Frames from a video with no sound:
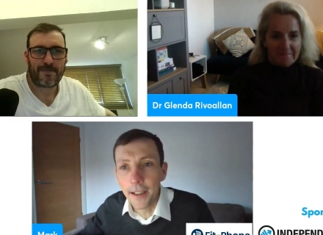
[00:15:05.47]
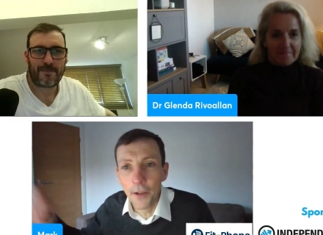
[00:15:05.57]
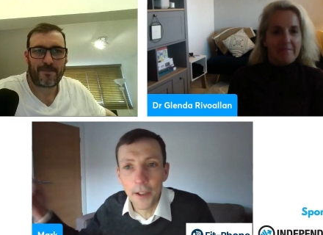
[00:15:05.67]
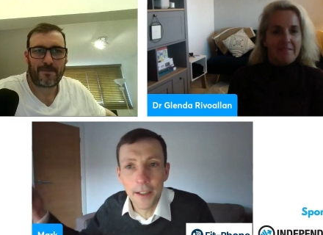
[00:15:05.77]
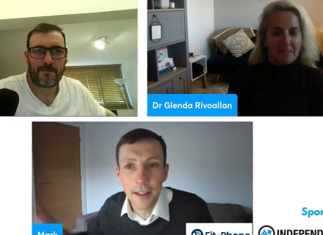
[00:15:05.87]

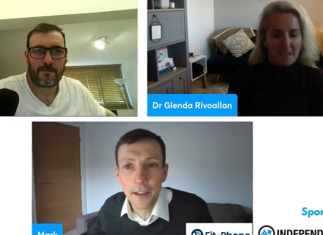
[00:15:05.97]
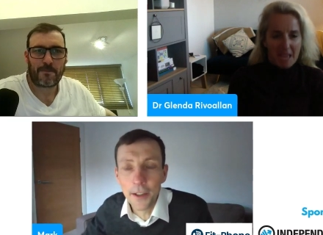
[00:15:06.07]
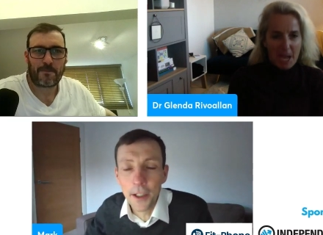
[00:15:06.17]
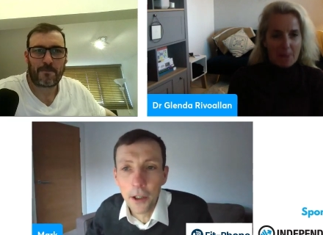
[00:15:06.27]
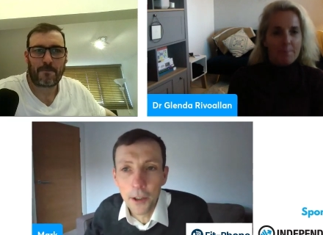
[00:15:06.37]
Speaker 1: know, they,
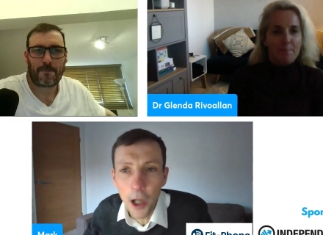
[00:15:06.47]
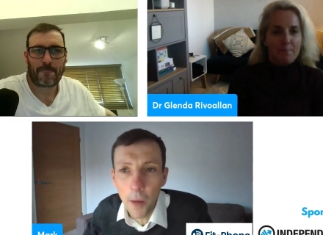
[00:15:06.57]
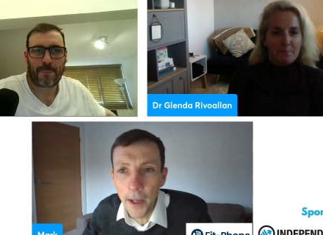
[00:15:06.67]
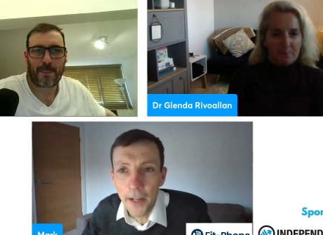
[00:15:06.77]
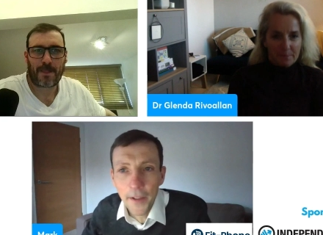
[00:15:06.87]
yeah. not, you're
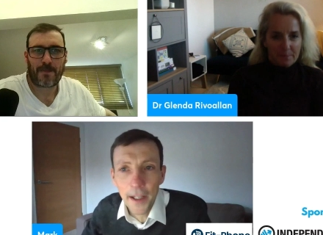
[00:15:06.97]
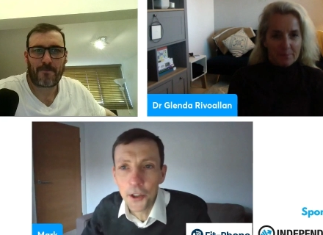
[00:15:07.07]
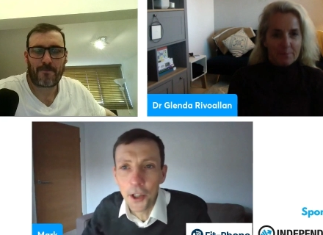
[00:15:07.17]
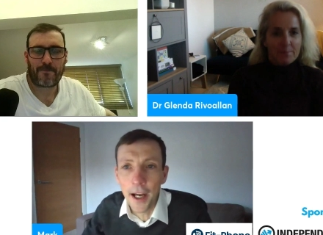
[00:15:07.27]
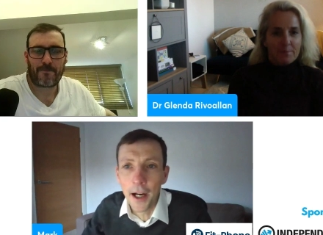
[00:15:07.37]
not benefiting a
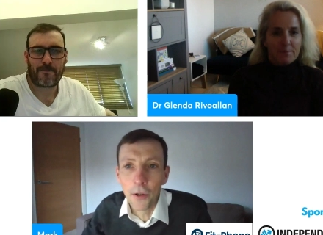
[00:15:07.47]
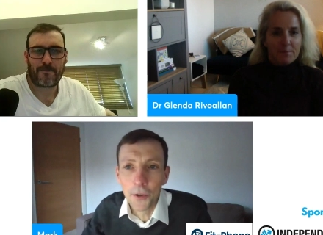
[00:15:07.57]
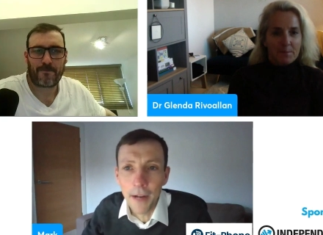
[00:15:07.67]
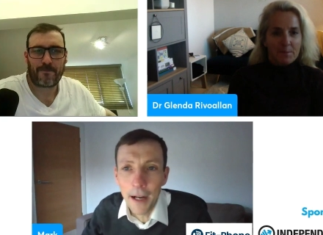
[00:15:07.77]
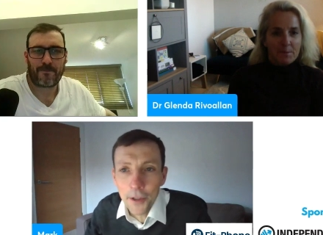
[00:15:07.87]

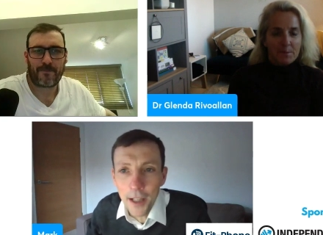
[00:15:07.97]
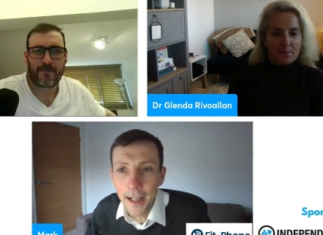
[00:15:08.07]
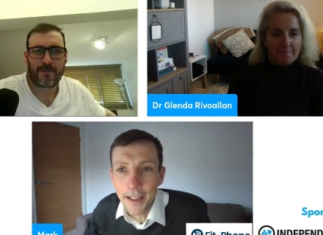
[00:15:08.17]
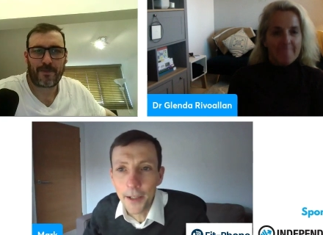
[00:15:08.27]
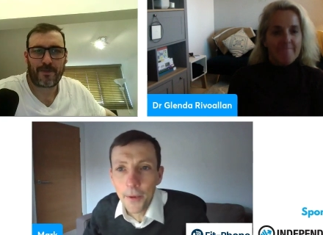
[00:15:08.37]
shareholder
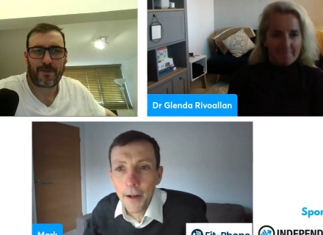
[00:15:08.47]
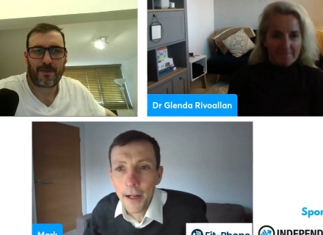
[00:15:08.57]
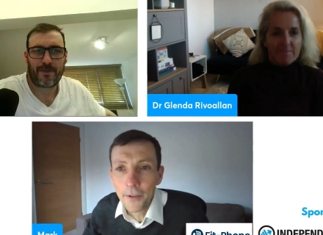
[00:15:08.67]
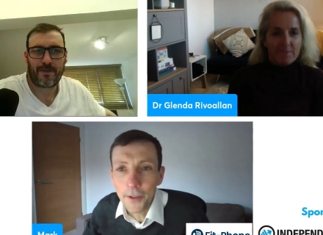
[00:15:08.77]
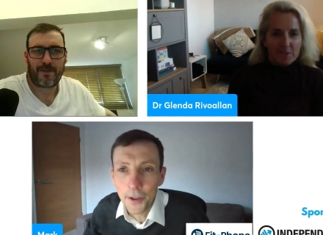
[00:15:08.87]
outside anywhere
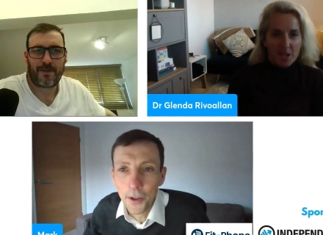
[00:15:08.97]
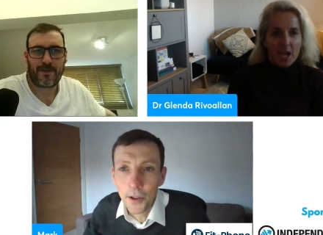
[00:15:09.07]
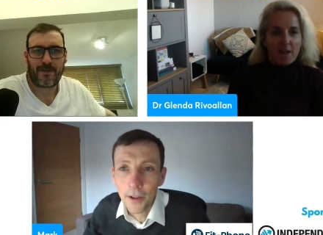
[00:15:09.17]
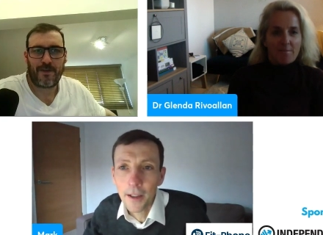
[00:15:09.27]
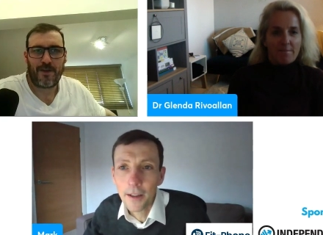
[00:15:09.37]
else, or
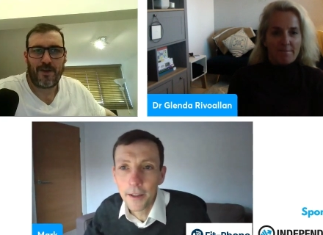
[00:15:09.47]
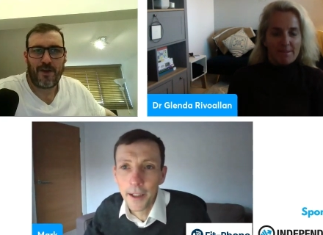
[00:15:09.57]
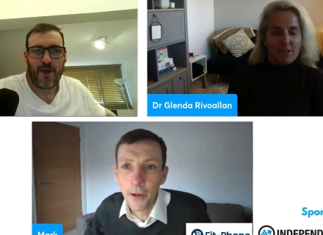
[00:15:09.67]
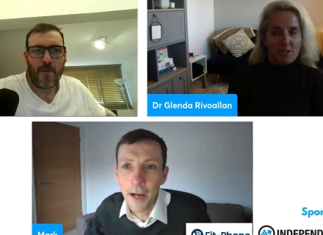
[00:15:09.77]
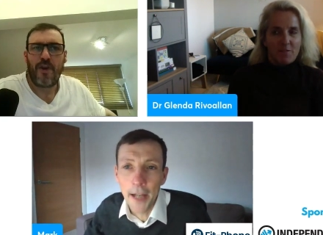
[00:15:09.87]
yeah. you
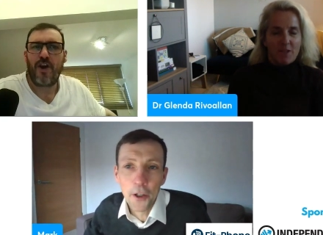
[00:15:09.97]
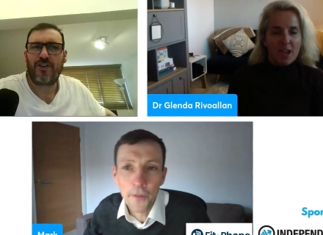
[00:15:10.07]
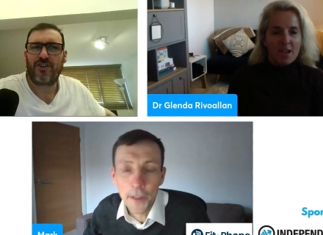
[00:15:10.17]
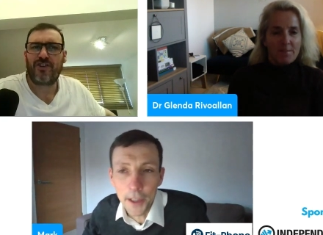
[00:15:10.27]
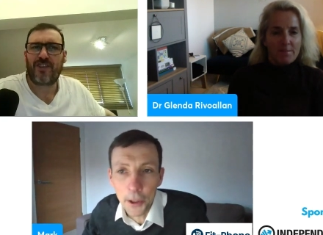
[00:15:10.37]
know,
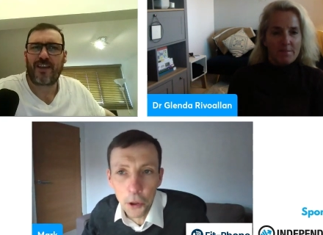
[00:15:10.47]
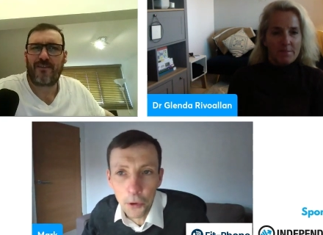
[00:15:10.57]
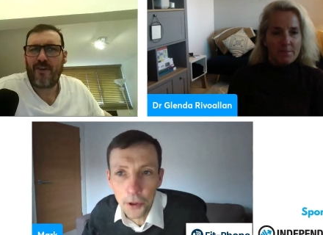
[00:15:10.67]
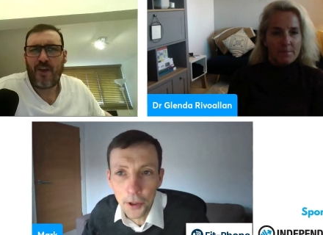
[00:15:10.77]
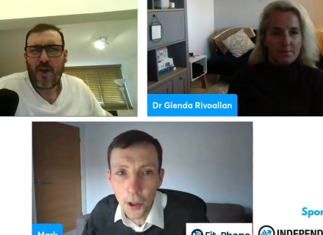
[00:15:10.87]
not just
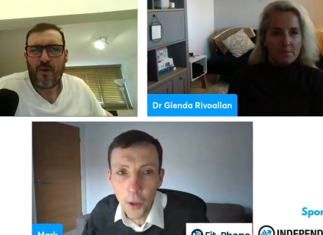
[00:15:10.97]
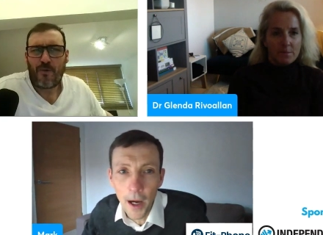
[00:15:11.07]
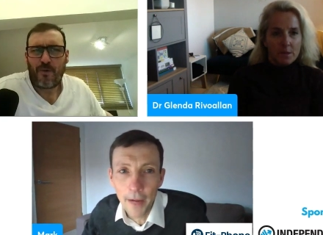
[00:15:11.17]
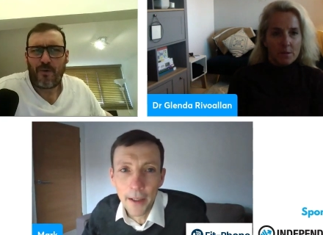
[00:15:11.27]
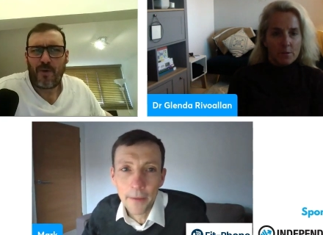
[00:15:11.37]
London.
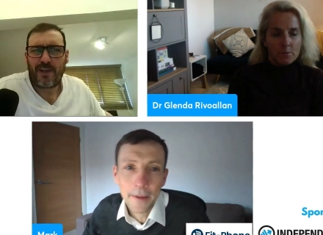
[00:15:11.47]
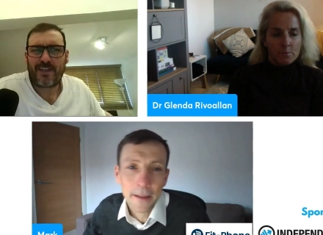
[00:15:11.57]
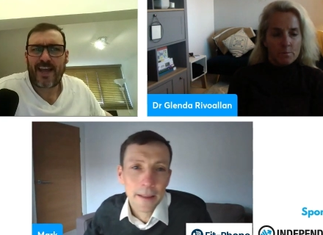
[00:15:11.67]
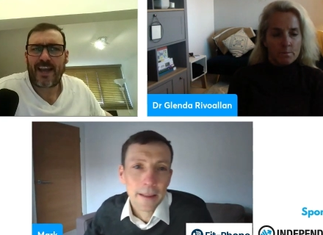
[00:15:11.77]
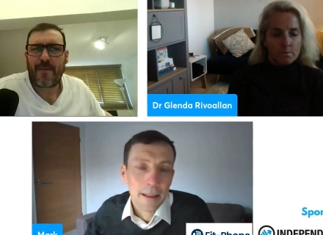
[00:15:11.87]
Speaker 2: Well,
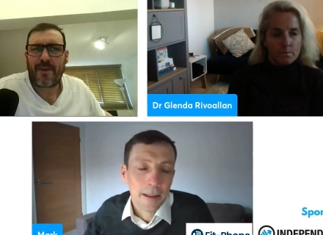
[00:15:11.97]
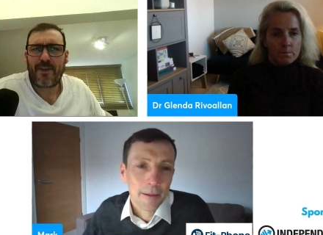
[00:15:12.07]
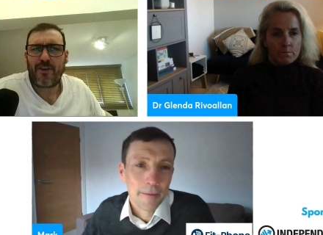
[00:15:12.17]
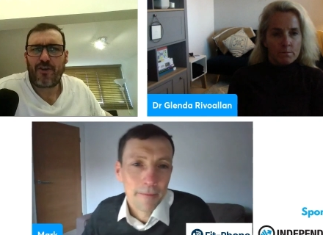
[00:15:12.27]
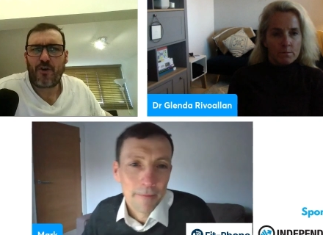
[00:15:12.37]
exactly. I mean,
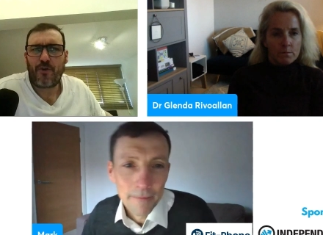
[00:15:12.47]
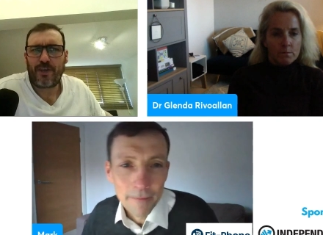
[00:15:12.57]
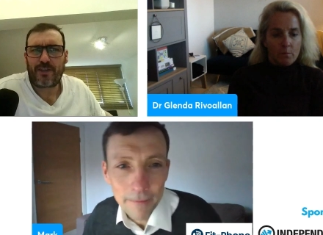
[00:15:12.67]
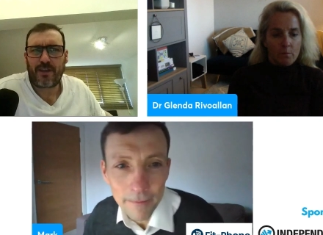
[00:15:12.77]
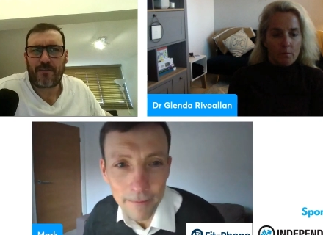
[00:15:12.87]
you look at all
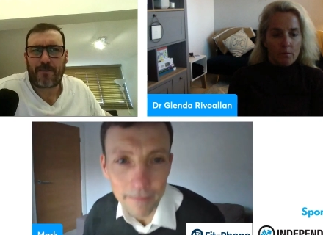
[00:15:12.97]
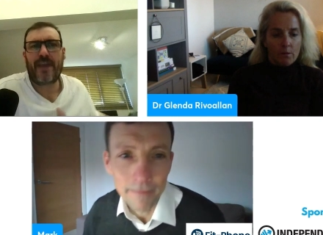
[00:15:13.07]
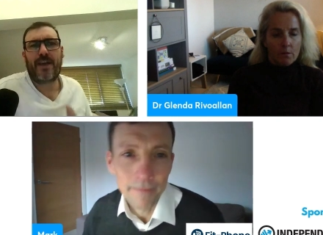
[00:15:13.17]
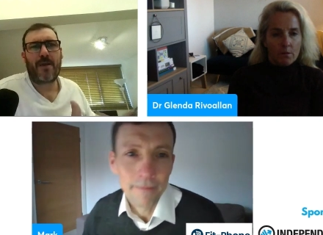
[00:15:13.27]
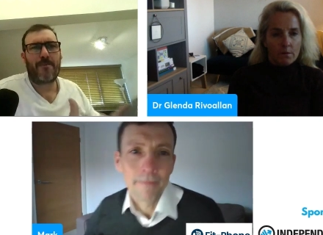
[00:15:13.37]
these uh,
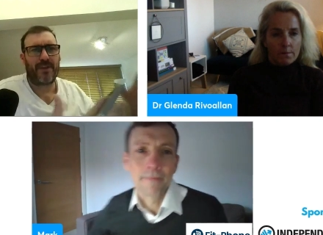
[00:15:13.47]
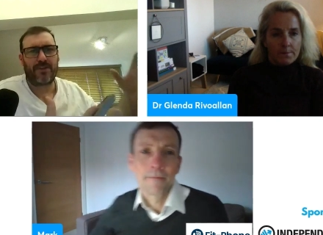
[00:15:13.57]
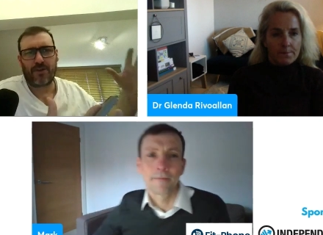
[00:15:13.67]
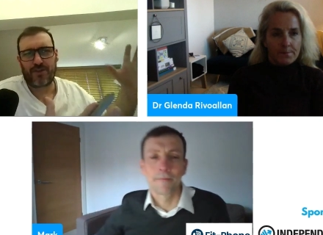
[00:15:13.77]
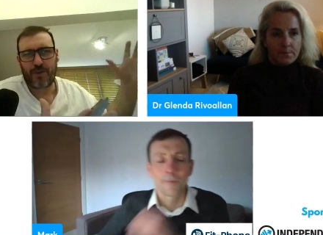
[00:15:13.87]
big companies;
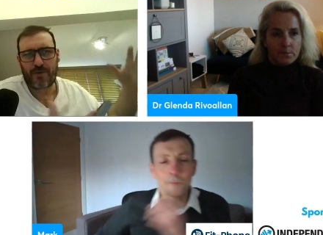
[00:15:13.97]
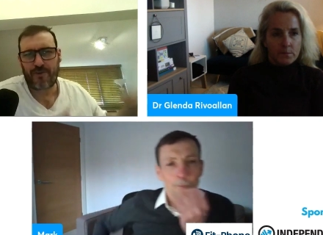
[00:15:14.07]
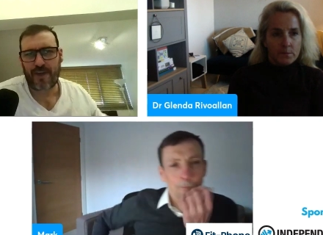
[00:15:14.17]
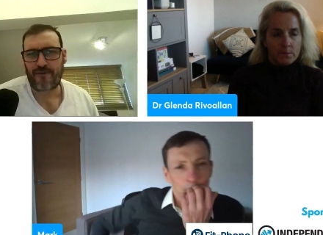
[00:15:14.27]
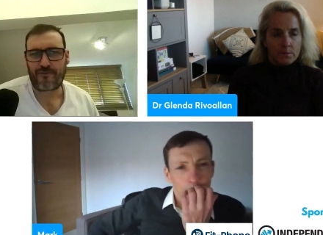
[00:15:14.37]
they've got two or
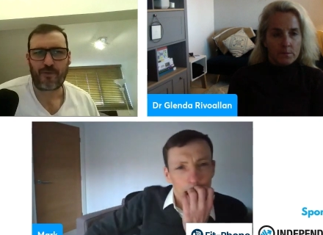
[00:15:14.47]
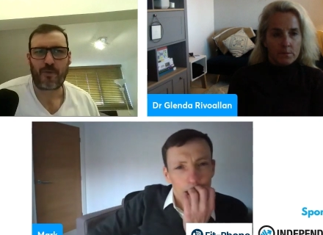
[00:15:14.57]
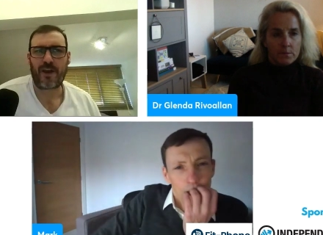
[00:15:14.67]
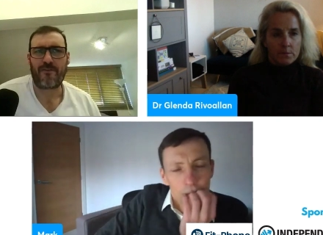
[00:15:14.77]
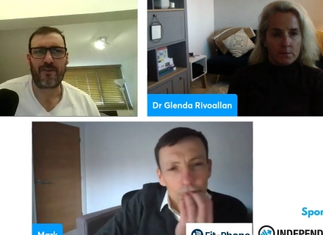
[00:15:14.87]
three hundred or
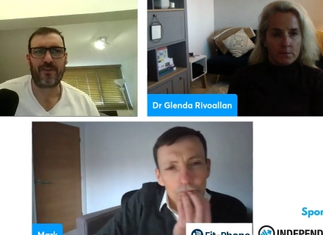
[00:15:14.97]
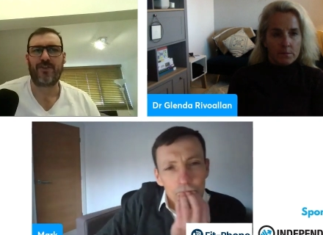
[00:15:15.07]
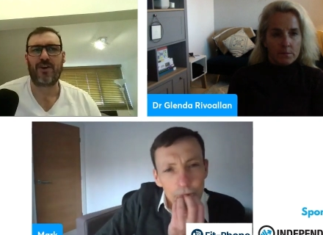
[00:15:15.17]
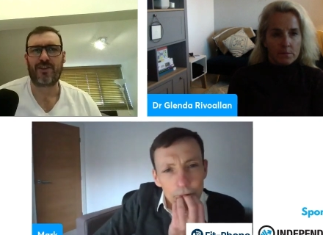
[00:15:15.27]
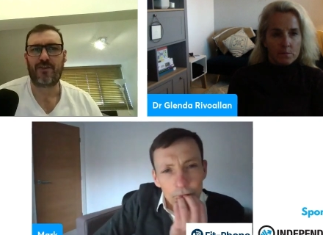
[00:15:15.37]
whatever the
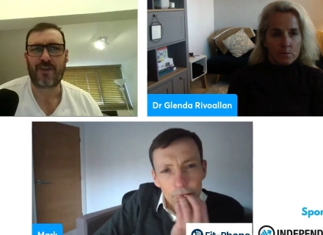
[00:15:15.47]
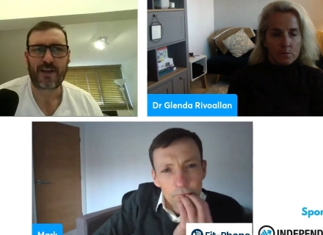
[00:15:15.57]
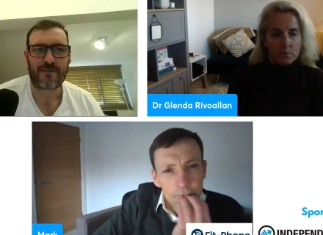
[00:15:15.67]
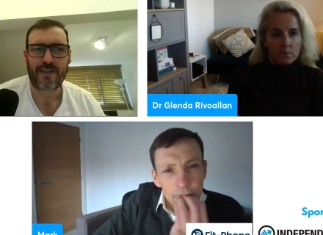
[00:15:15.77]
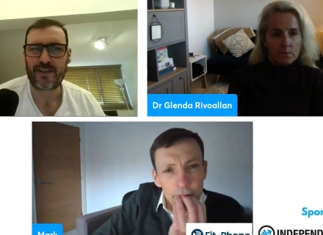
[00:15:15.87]
sites they're looking
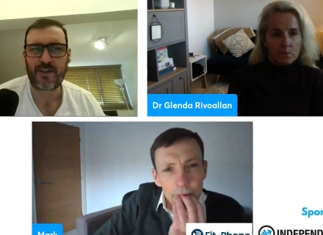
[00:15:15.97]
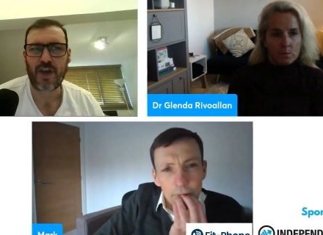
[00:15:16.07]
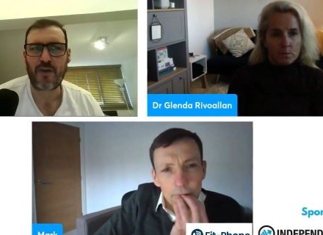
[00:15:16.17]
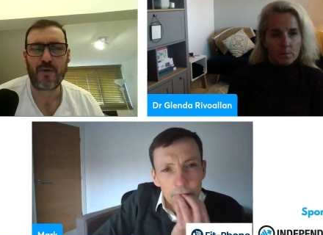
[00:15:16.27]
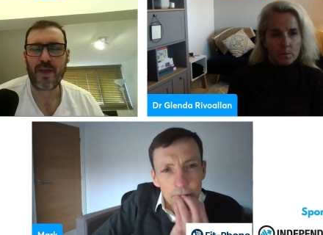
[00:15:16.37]
after. There's
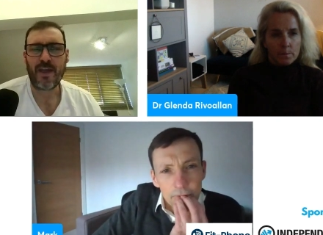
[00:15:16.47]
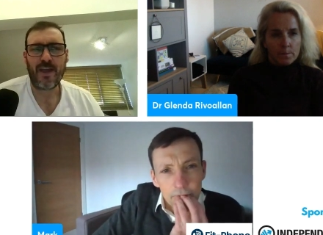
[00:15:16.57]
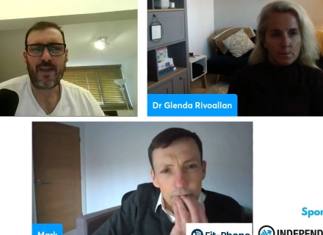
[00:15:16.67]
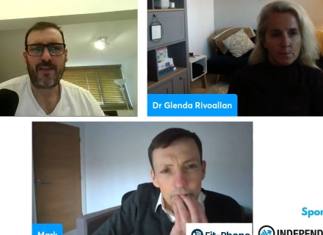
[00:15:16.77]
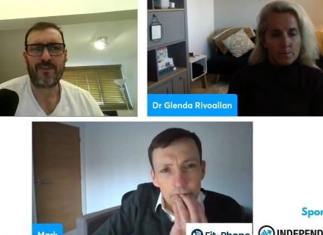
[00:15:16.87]
no,
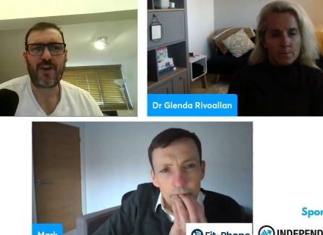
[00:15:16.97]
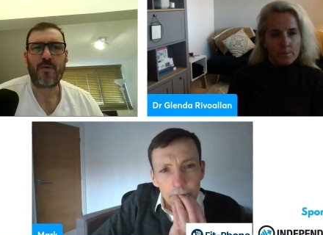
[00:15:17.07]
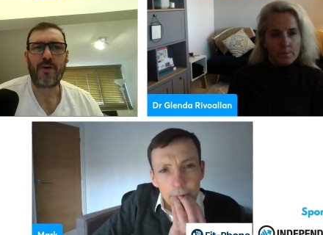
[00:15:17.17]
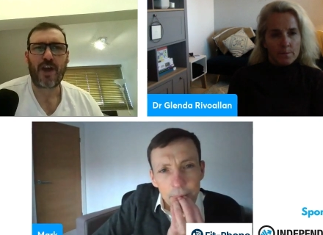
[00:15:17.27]
there's no one